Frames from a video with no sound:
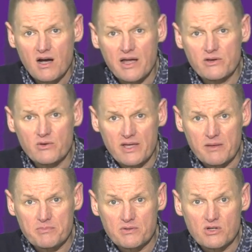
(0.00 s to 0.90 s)

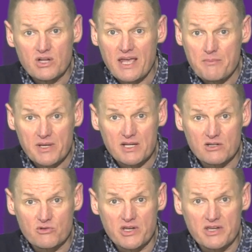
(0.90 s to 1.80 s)
Innohep, or the chemical
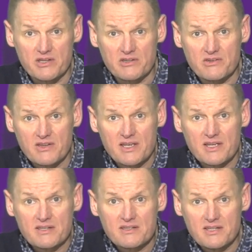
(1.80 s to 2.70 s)
ingredient
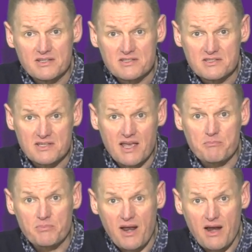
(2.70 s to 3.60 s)

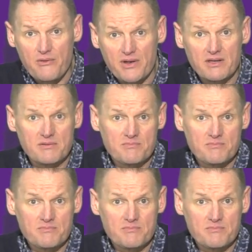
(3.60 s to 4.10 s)
Tinzaparin,